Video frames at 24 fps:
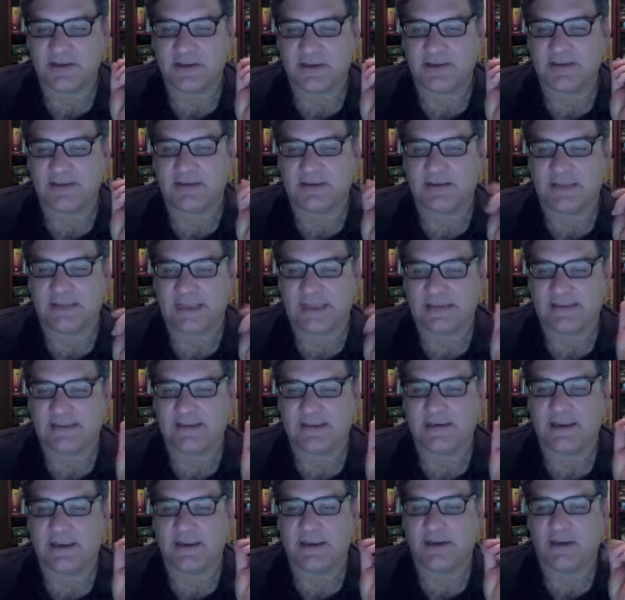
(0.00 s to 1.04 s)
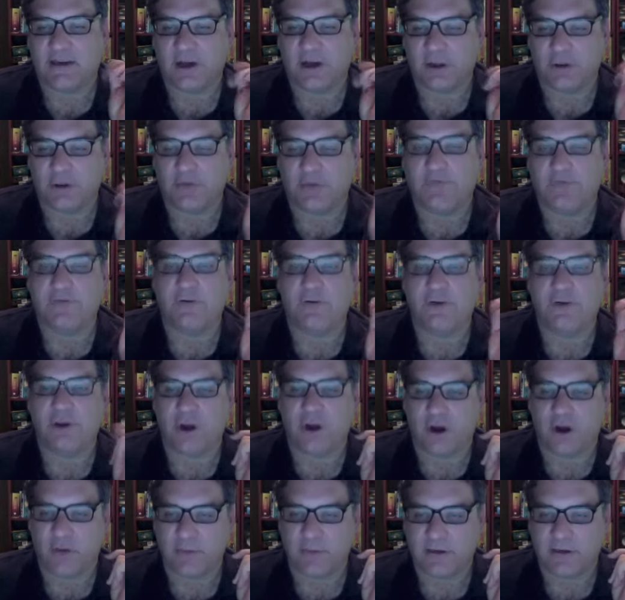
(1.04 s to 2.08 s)
us a lesson in colorful
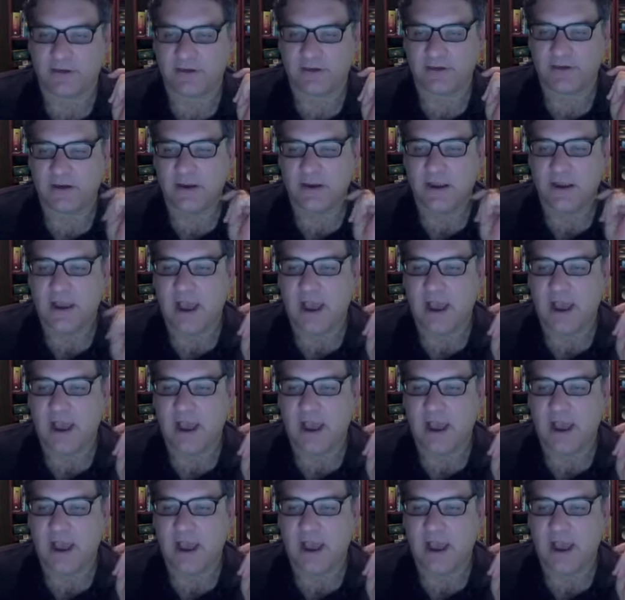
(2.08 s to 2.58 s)
garbage.